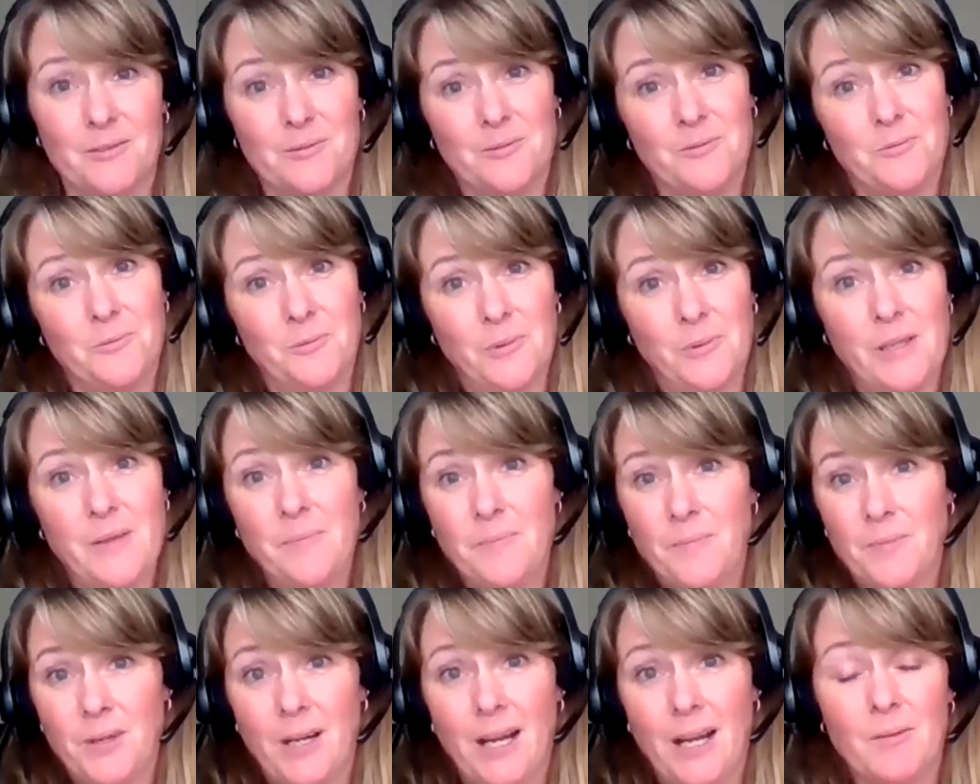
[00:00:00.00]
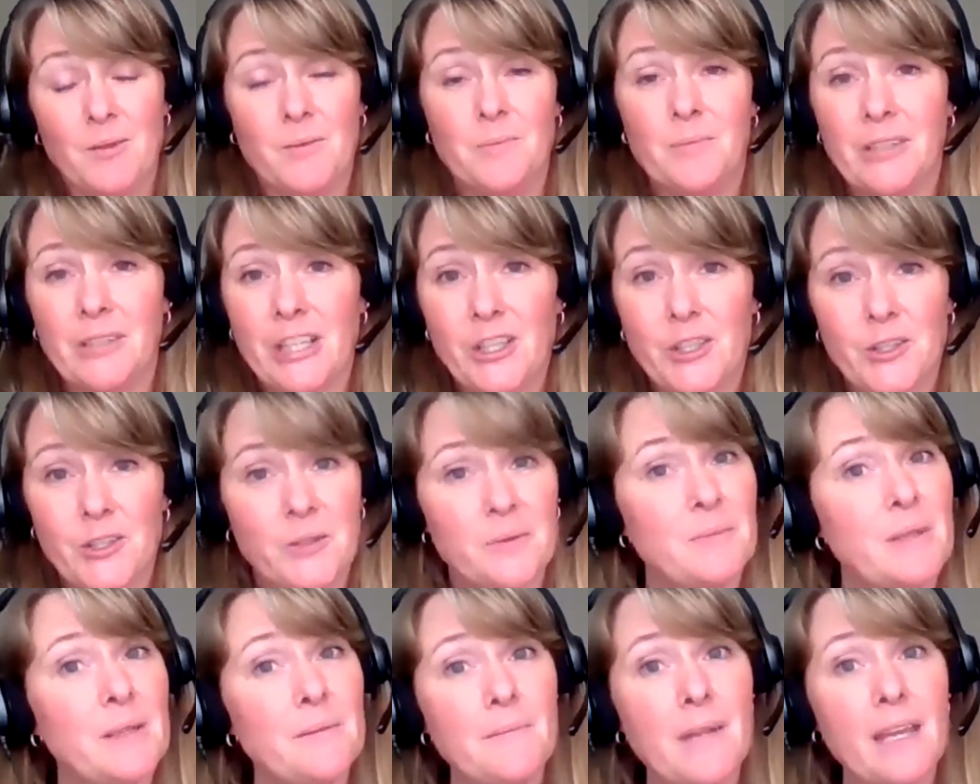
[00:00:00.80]
we probably
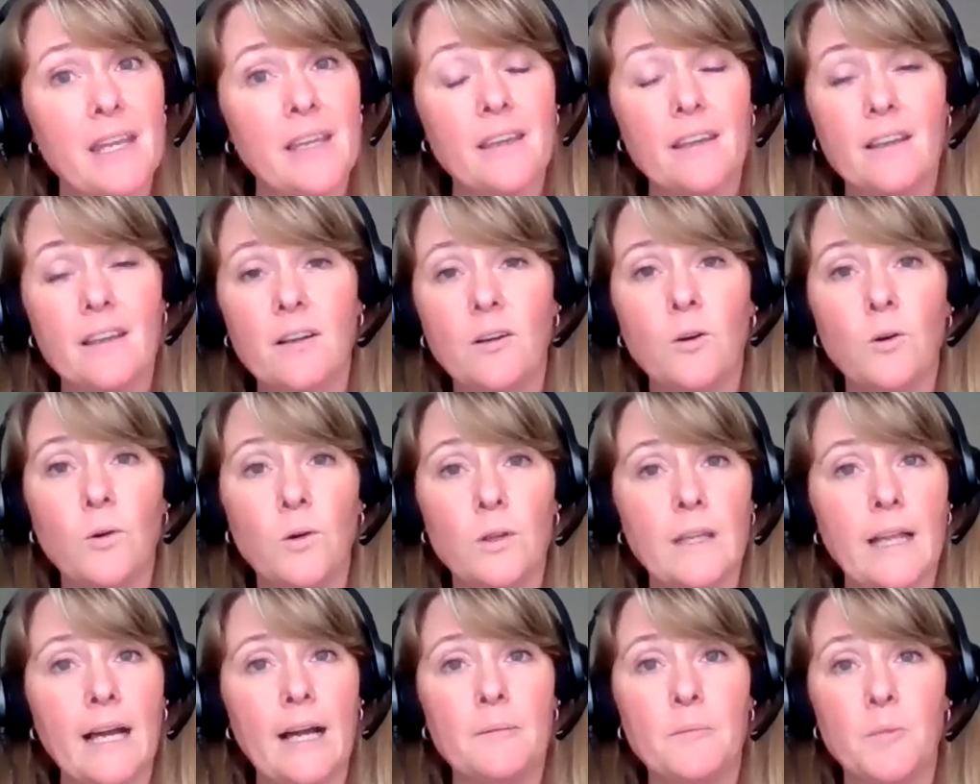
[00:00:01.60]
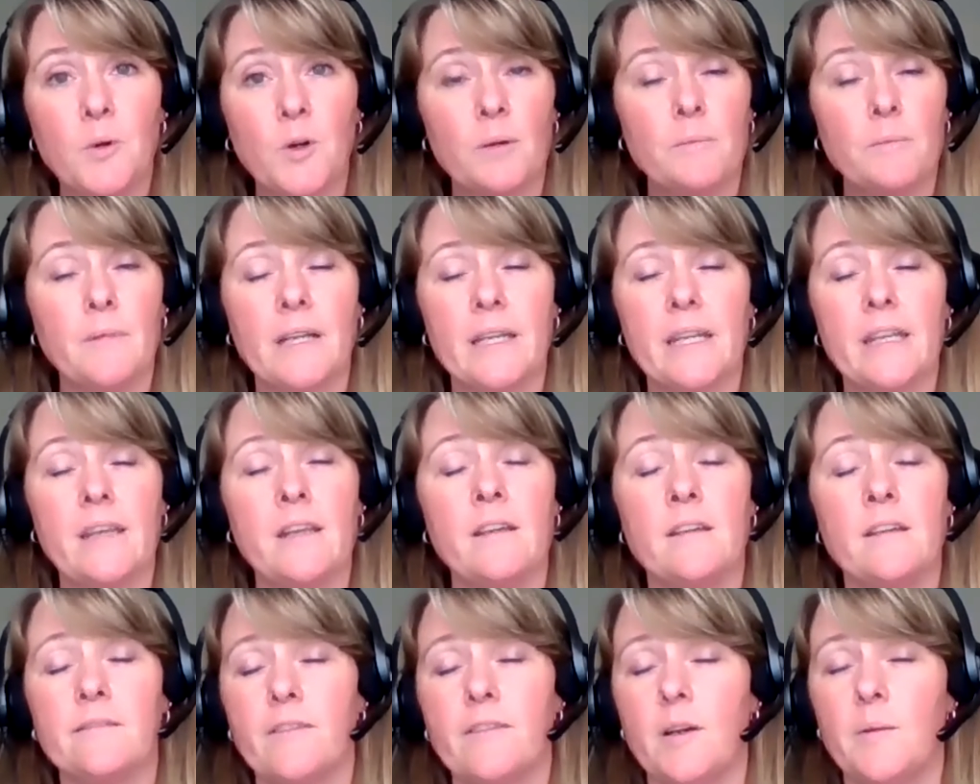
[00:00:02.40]
could be making a whole lot more
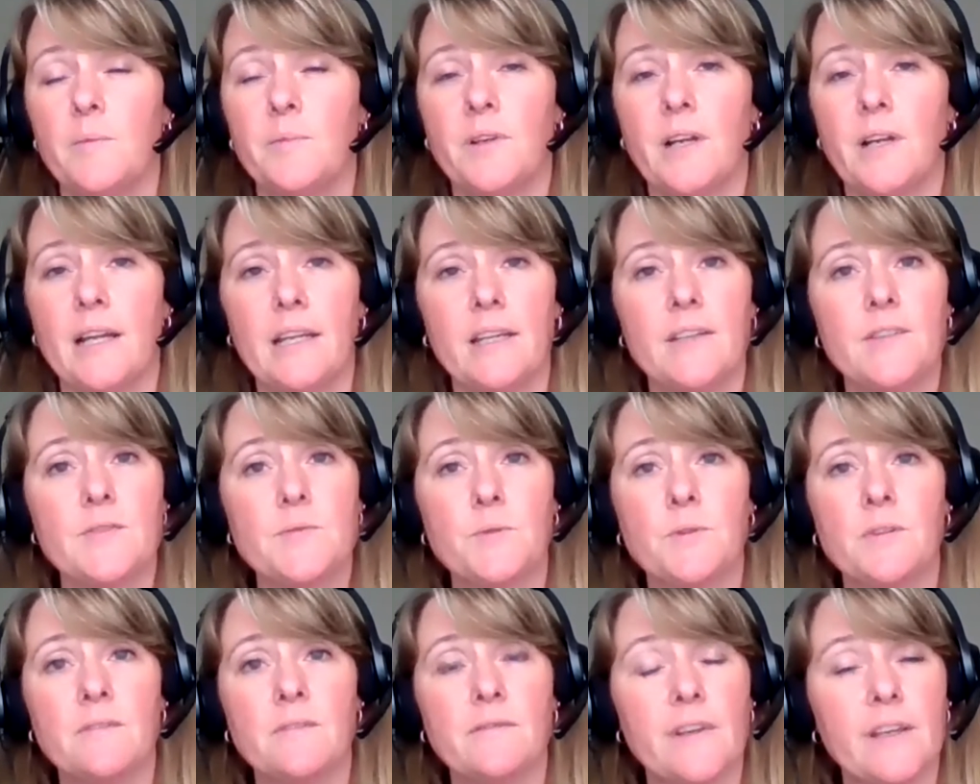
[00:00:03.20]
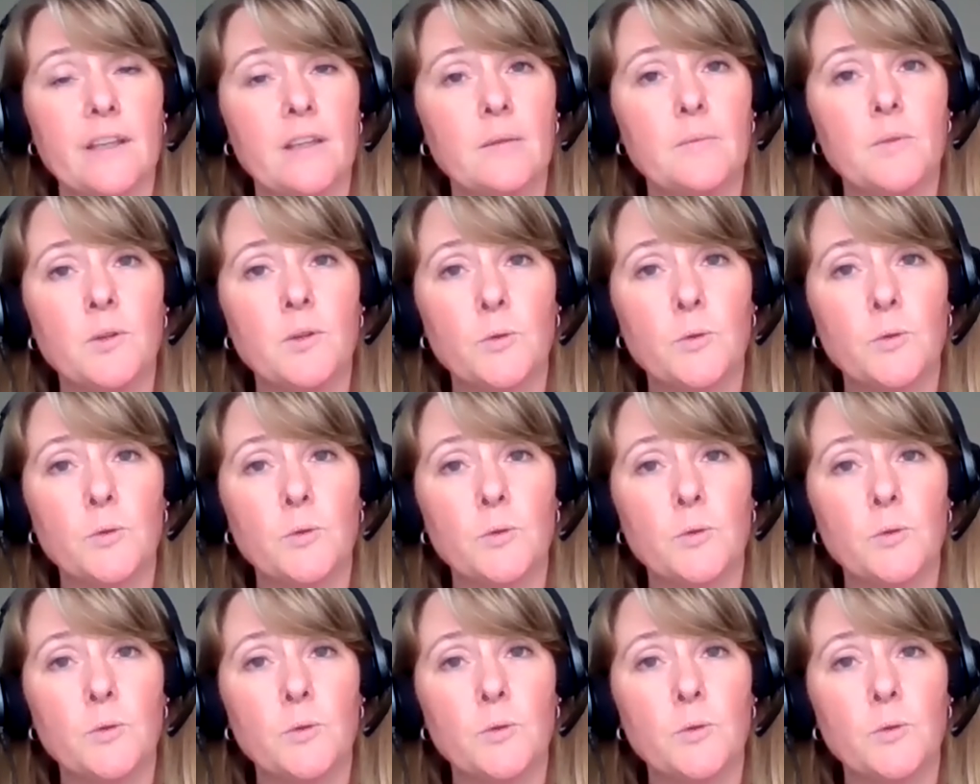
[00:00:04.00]
money if our products were available